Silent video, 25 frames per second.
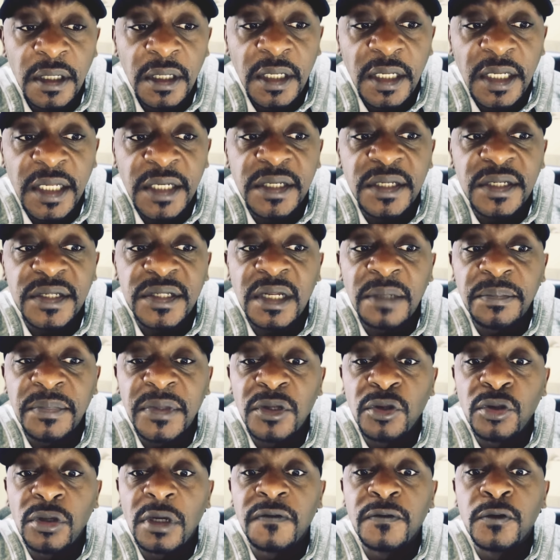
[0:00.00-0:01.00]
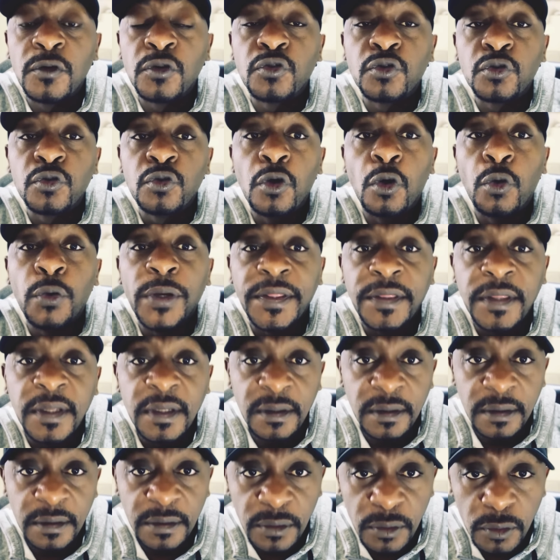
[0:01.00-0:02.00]
It is something you have got to go
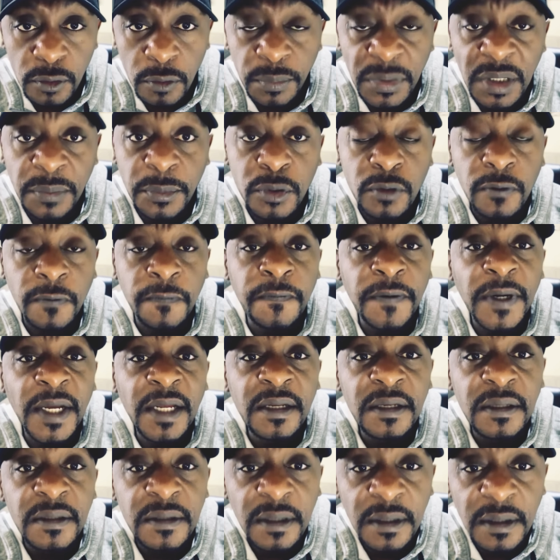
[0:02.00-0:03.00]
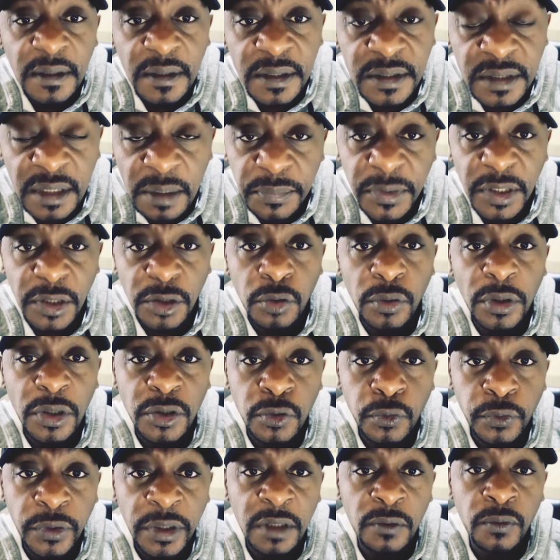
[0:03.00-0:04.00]
within to be able to find something new that
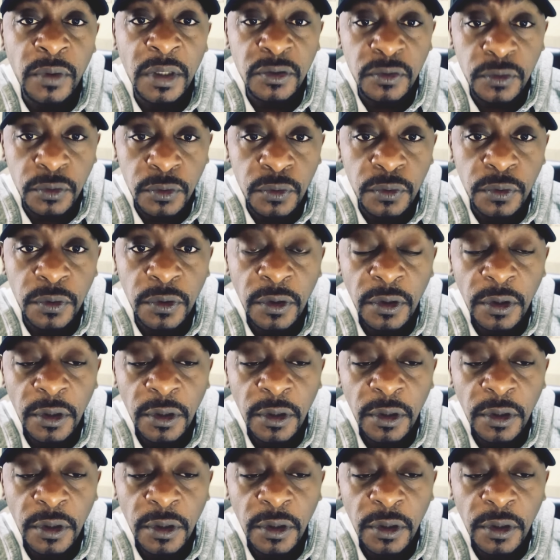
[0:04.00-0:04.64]
you really want to do.